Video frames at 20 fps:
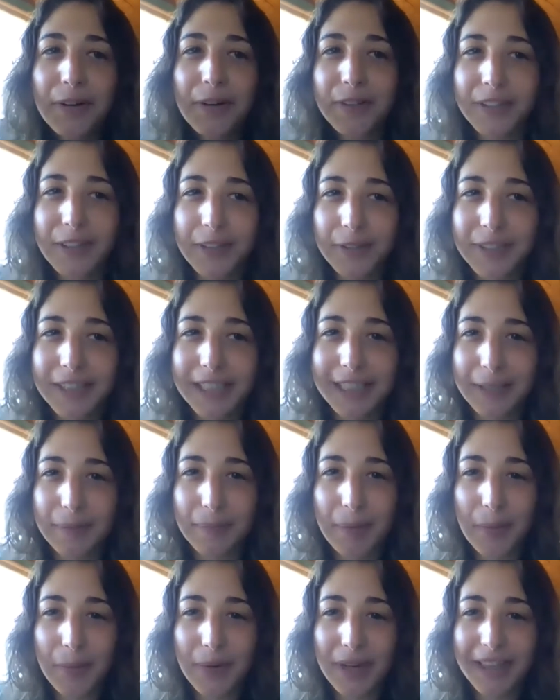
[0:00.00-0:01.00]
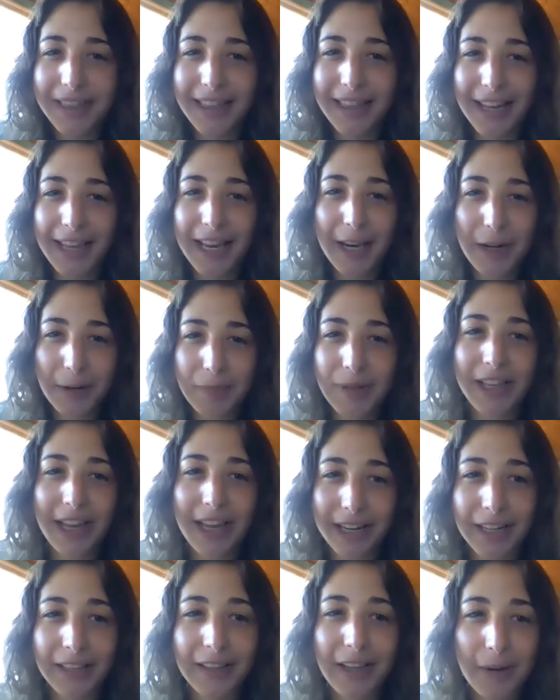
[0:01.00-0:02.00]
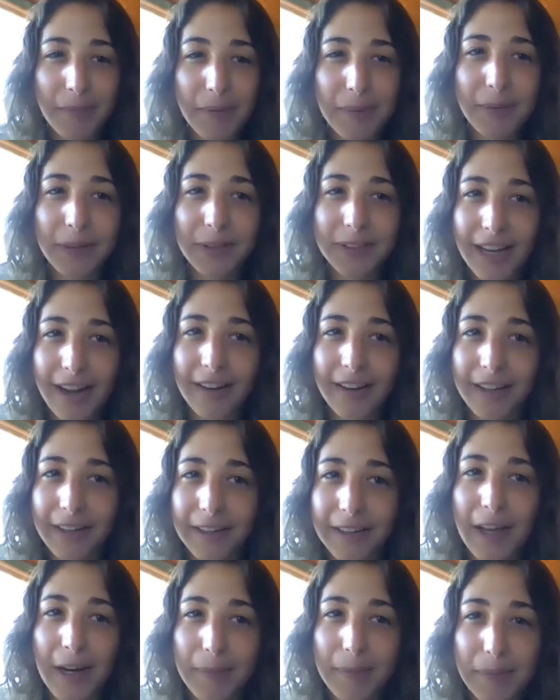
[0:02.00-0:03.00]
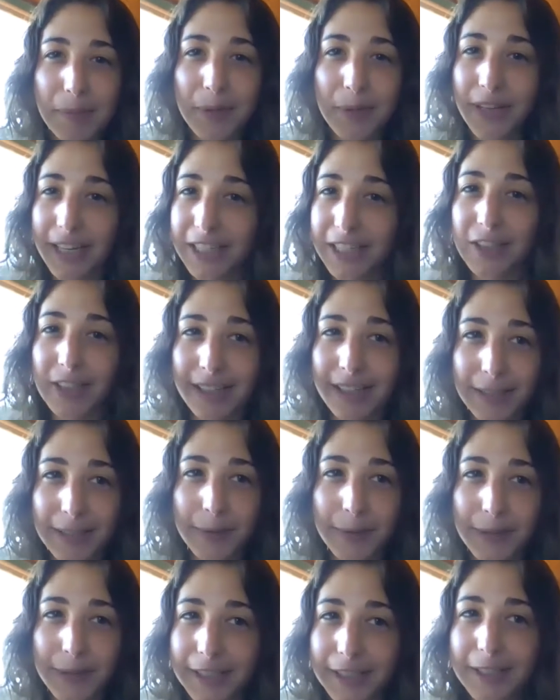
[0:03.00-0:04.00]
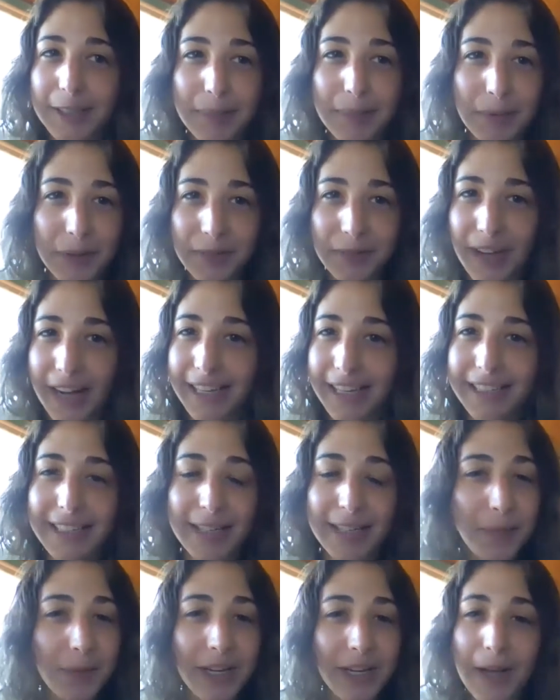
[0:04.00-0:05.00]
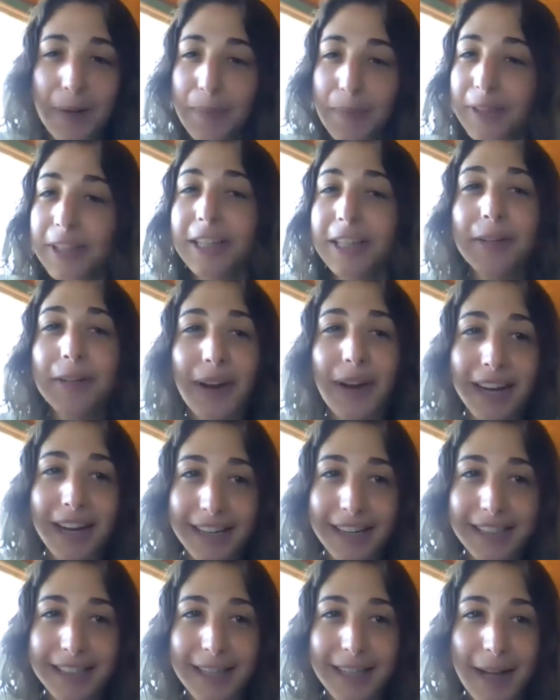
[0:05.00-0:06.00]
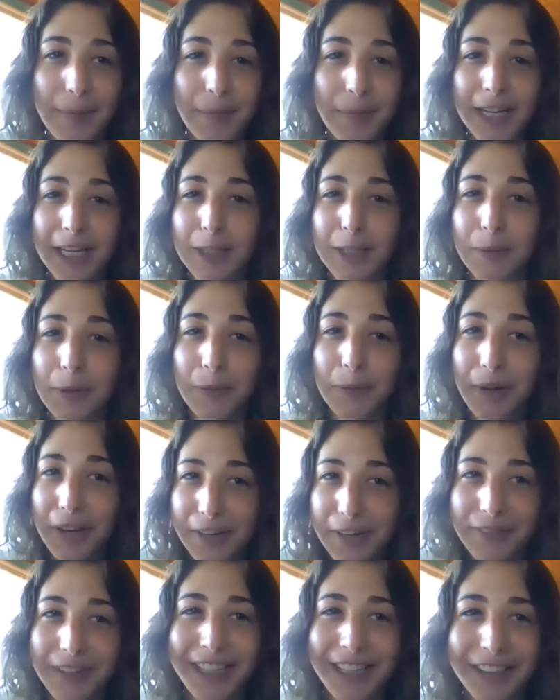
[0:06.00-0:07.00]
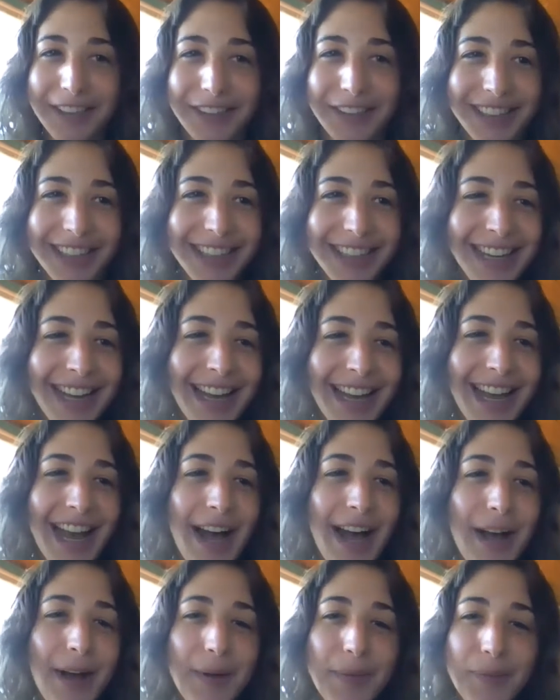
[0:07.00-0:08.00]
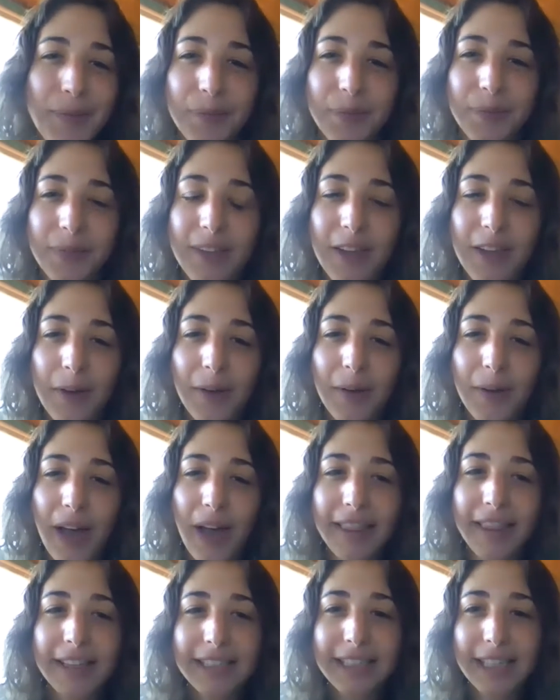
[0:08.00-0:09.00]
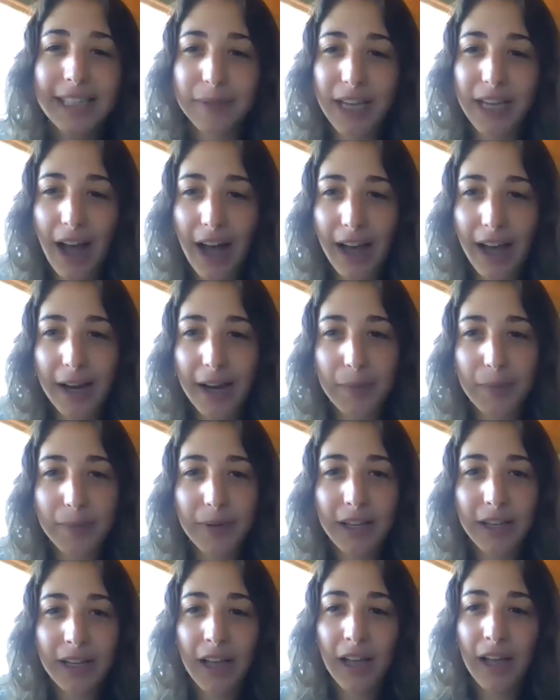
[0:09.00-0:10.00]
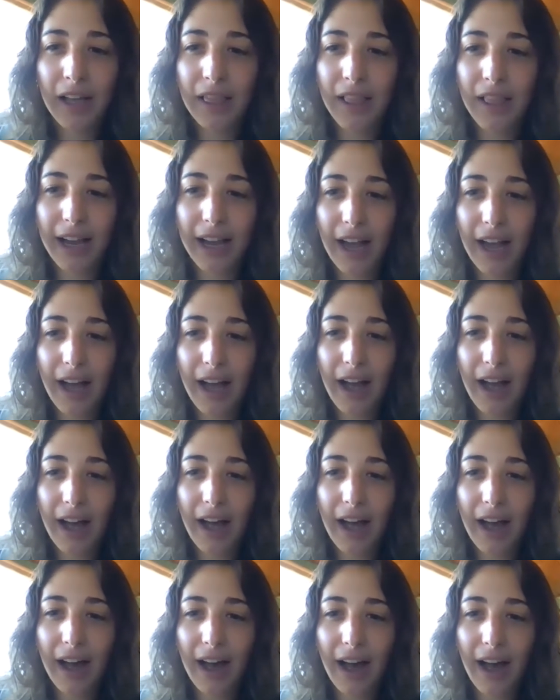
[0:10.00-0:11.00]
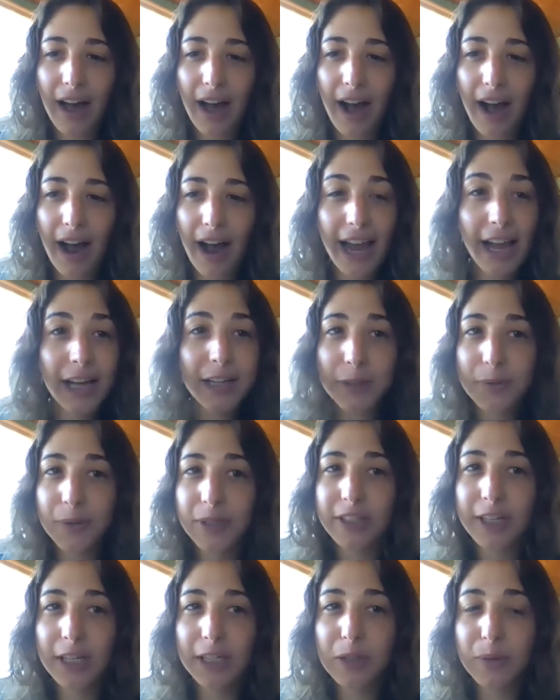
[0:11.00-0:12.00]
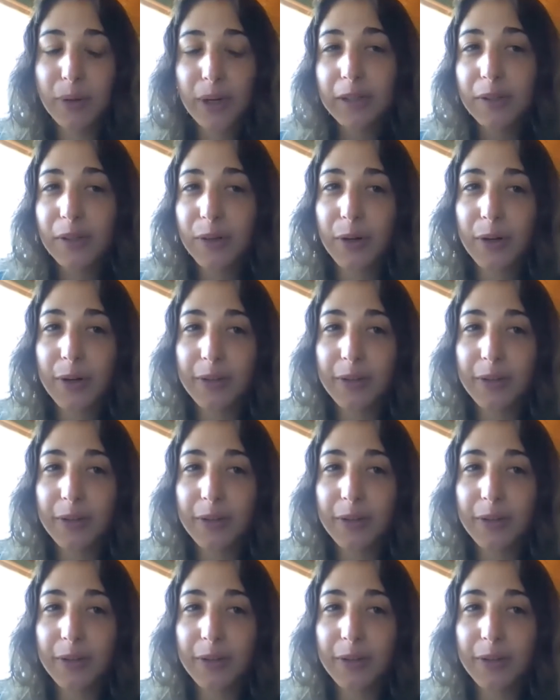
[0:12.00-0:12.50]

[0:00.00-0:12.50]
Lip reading: use this moment, that it'll be letting a lot of people down, and a lot of people will get jaded with us super fast. And we completely recognize that, because we're one of you. Yes. At the same time, like, I had to reach out to our lawyer